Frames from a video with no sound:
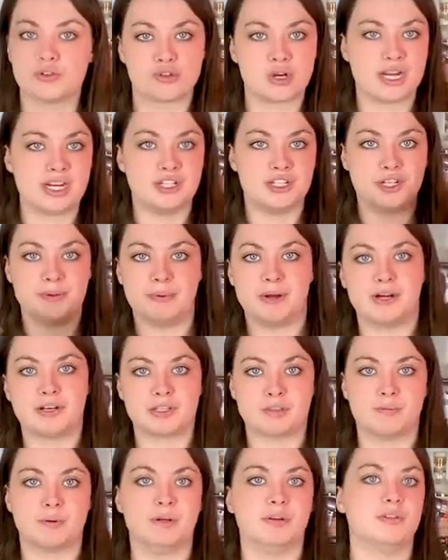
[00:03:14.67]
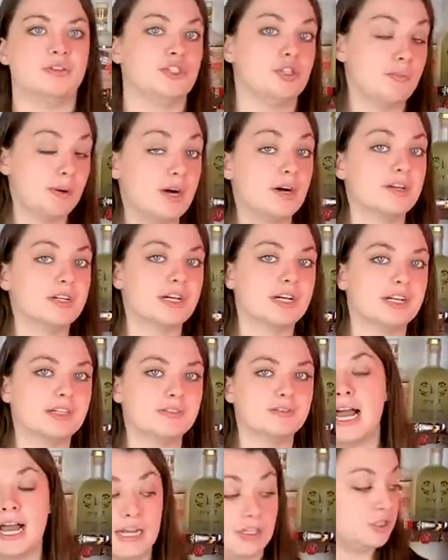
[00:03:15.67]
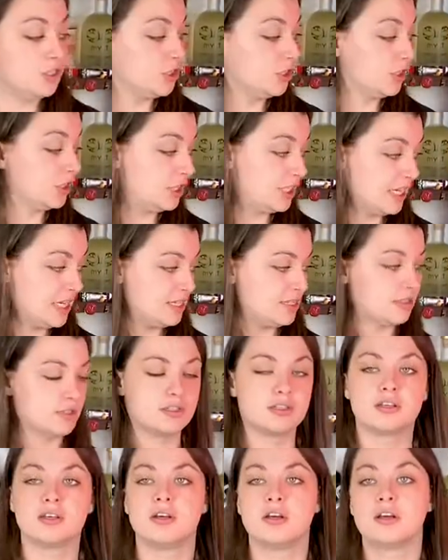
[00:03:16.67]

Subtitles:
strainers, your bar spoons, your bar knife, and your tins,